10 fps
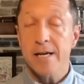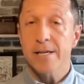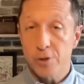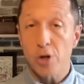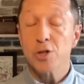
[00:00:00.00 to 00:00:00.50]

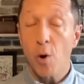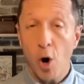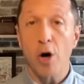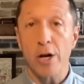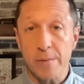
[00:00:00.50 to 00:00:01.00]
He's also
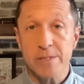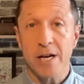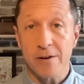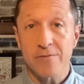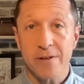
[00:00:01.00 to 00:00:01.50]
hard on
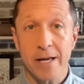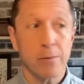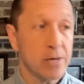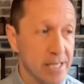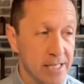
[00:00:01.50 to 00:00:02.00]
himself.
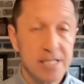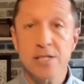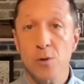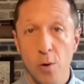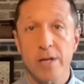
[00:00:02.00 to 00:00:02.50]
And when he gets
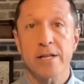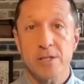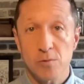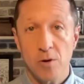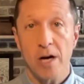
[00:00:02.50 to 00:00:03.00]
into one of
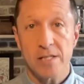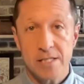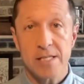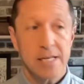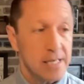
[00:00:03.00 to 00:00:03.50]
these
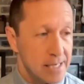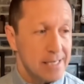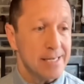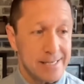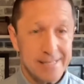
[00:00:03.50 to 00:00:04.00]
ruts,
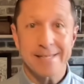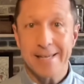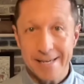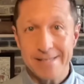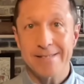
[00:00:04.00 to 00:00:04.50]
he can
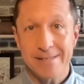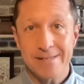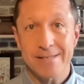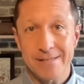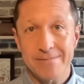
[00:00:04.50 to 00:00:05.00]
get
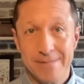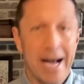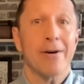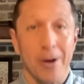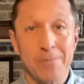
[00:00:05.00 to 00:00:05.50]

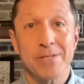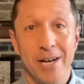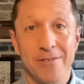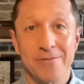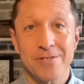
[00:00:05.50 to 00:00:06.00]
down on
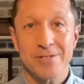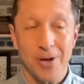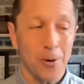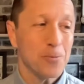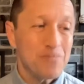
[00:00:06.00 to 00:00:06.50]
himself.
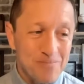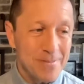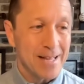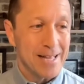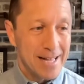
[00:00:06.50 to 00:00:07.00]
So
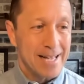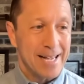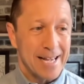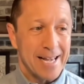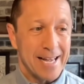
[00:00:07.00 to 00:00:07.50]

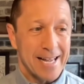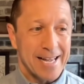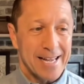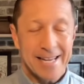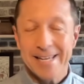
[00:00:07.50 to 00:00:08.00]

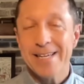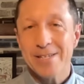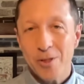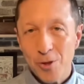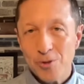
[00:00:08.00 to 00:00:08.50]

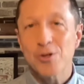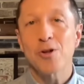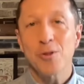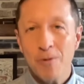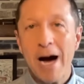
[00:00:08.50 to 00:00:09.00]
he
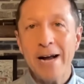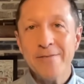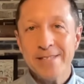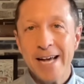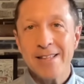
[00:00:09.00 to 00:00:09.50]
should
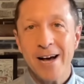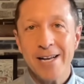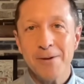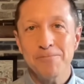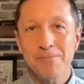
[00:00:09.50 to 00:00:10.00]
thrive in that
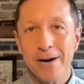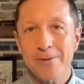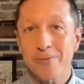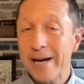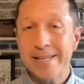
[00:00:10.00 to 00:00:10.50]
lineup.
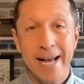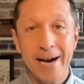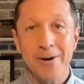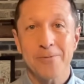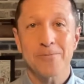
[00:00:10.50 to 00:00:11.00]
But right
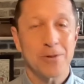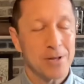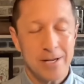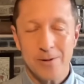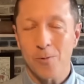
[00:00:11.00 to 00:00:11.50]
now, with
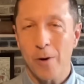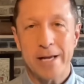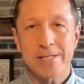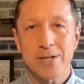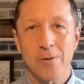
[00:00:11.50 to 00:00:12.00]
the
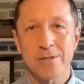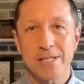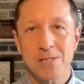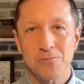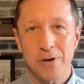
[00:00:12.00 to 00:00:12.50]
way he's going
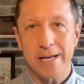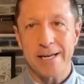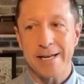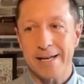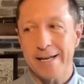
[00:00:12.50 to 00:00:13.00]
this
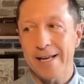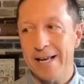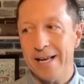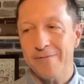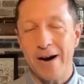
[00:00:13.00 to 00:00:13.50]
spring,
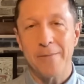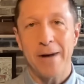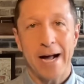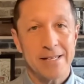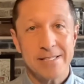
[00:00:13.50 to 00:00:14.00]
if
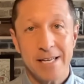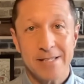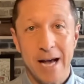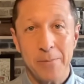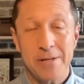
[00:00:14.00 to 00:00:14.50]
I'm Alex
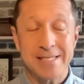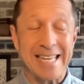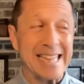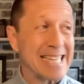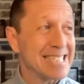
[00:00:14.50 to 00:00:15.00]

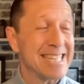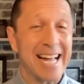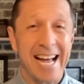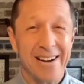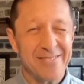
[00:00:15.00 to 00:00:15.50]
Anthopoulos, at least
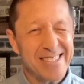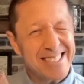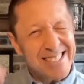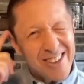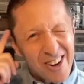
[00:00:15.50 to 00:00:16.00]
I have
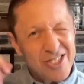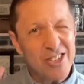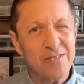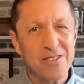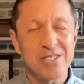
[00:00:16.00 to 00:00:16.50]
a touch
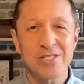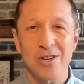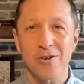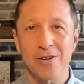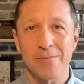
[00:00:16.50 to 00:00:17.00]
of
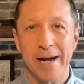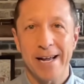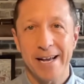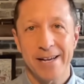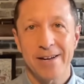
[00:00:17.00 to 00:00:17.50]
concern in my
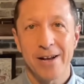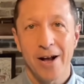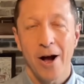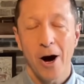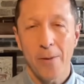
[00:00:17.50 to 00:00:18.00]
head
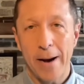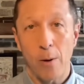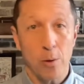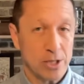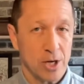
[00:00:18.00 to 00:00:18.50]

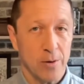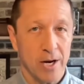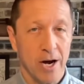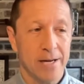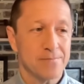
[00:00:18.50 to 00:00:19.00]
about what's
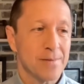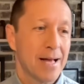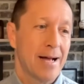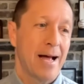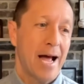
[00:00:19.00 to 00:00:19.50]
going on.
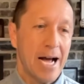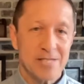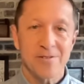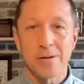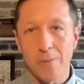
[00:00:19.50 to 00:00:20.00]

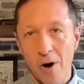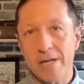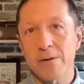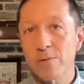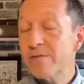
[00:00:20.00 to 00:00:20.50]
As for the
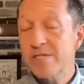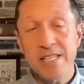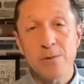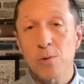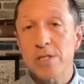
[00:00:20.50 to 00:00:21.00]
market, we've
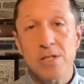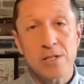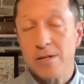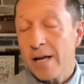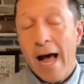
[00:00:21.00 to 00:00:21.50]
seen what's
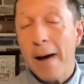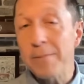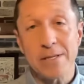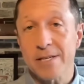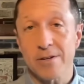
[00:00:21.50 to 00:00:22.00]

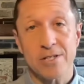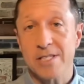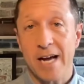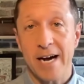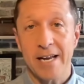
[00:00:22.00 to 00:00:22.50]
happened here,
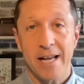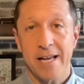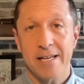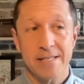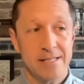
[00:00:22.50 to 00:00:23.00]
Scott,
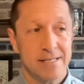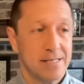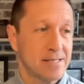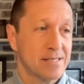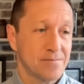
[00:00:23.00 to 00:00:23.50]
and
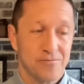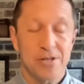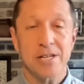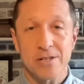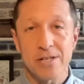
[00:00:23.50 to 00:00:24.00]
it's
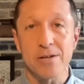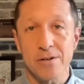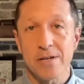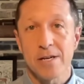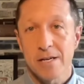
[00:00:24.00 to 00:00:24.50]
pretty
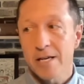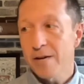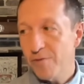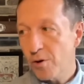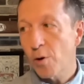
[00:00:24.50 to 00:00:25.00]
clear.
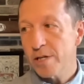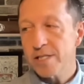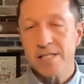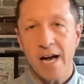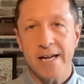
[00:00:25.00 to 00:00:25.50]
If you're going
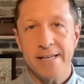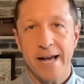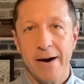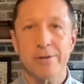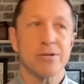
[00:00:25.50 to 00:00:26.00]
to sign
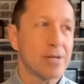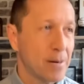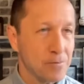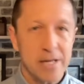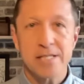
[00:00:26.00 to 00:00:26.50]
now and you're
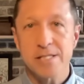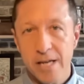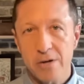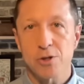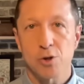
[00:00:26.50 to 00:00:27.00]
not Blake
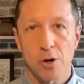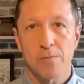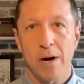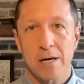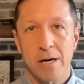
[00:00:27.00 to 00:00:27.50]
Snell or
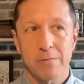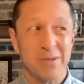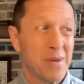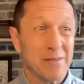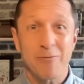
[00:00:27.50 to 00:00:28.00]
Jordan
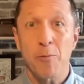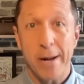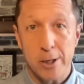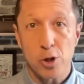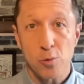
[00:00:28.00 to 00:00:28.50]
Montgomery, maybe even
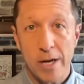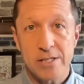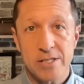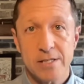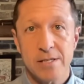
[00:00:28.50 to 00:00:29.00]
Michael
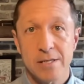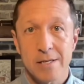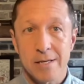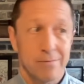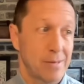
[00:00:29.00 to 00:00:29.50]
Lorenzen,
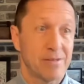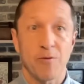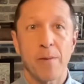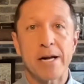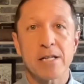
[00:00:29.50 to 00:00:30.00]
maybe
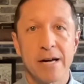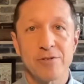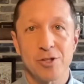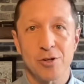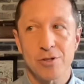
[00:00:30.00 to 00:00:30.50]
even Mike
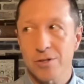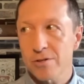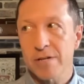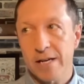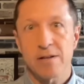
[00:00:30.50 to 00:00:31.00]
Clevenger,
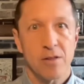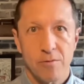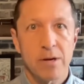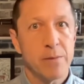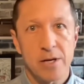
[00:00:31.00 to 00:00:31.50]
you're getting
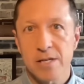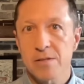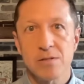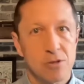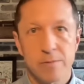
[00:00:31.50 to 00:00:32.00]
$3
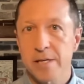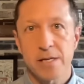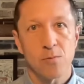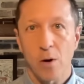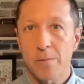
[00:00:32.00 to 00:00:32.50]
million, $2
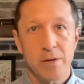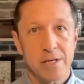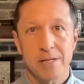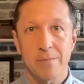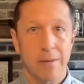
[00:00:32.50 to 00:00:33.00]
million, $1
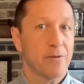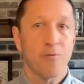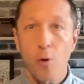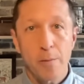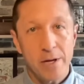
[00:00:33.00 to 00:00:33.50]
million, maybe
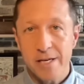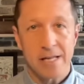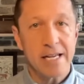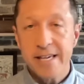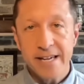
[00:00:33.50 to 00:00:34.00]
$4
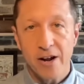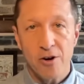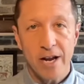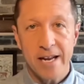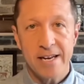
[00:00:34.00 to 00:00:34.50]
million like Kike
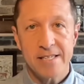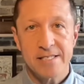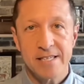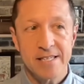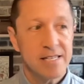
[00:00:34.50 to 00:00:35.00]

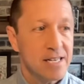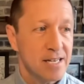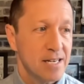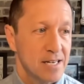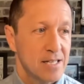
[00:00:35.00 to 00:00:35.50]
Hernandez did.
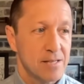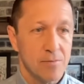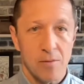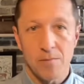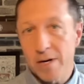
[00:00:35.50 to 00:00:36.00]
The
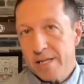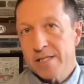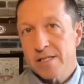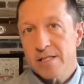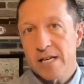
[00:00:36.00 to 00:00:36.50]
money
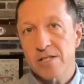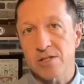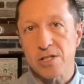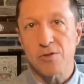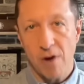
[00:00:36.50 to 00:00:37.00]
has
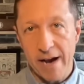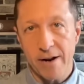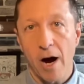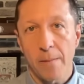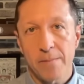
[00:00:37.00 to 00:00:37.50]
essentially
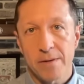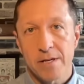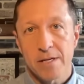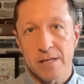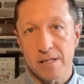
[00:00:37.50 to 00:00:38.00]
dried up,
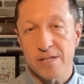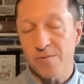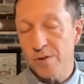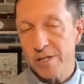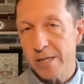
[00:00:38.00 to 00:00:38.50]
at
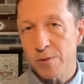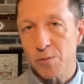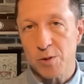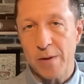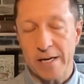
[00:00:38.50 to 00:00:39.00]
least from the team's
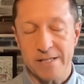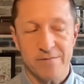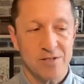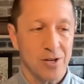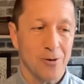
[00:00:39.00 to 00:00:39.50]

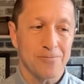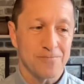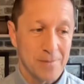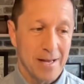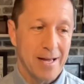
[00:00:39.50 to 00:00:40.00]
perspective. So